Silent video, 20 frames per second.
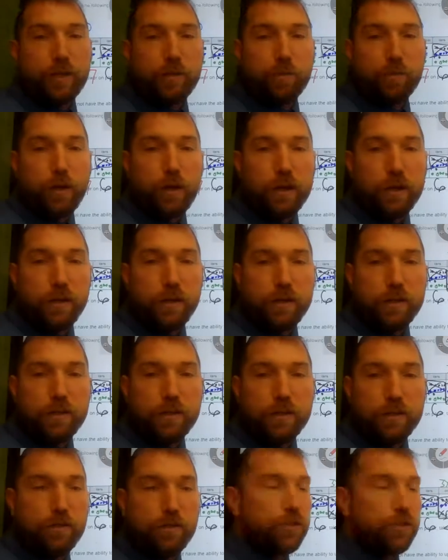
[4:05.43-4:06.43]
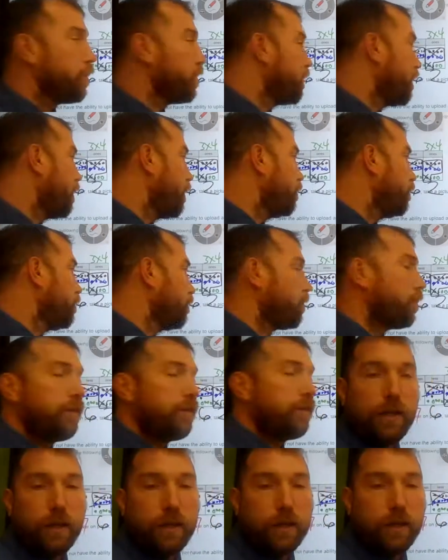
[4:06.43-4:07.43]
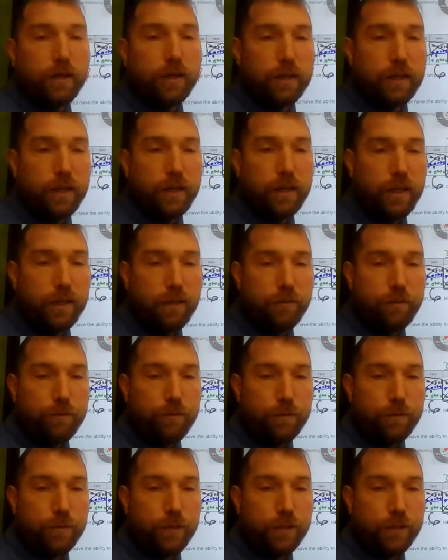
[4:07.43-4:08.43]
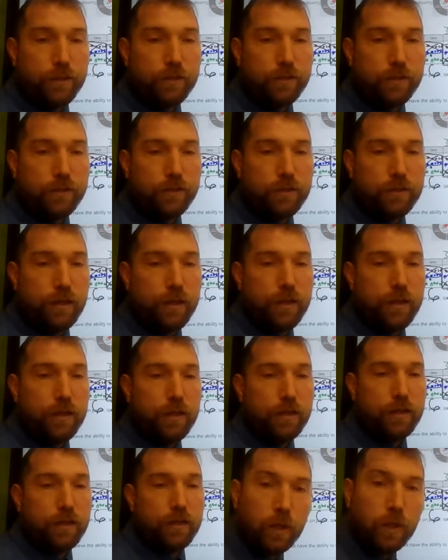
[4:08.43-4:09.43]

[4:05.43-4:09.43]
part of this and show you that whole thing again from the start.